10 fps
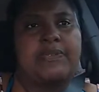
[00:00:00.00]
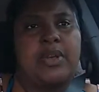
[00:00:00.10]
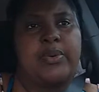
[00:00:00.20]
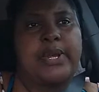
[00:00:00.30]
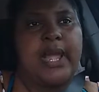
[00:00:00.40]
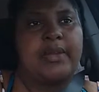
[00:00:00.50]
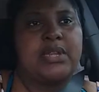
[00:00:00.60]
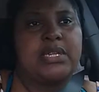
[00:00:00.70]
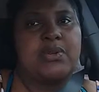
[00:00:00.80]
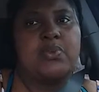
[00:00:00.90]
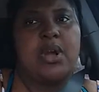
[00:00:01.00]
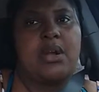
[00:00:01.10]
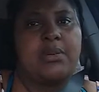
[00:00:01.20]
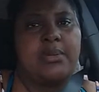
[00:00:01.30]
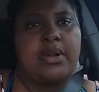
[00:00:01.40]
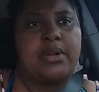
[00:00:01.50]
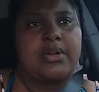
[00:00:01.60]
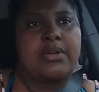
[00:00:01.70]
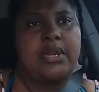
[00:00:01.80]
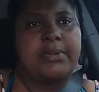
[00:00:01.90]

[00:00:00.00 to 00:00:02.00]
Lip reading: So I'm going down here to Walmart,